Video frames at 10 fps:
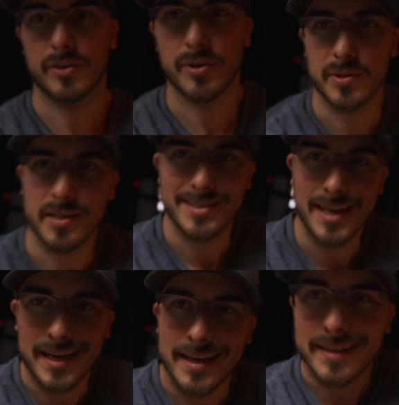You know what they
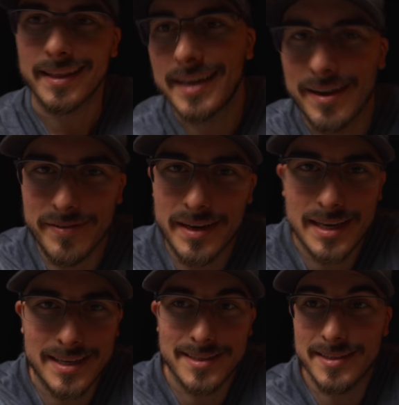say, the devil
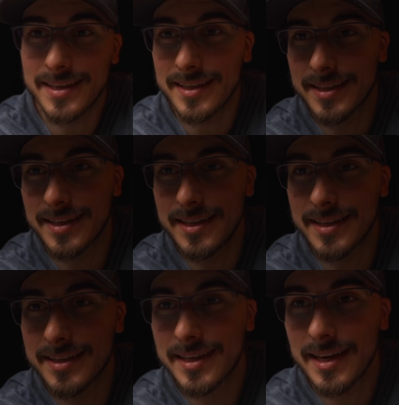is in the
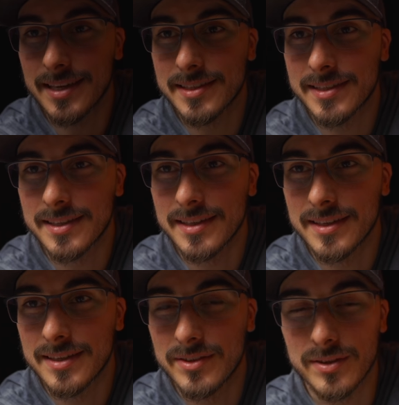details.
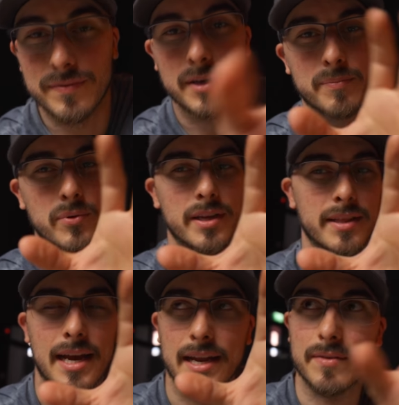So it's very important
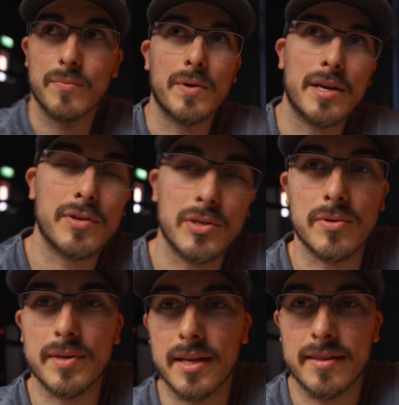that whenever you're
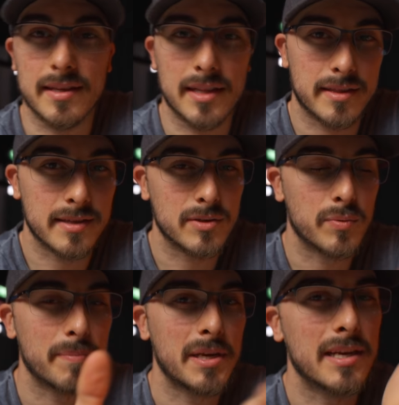shooting anything like this, you
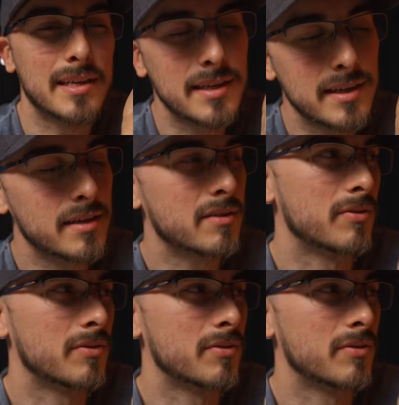want to be in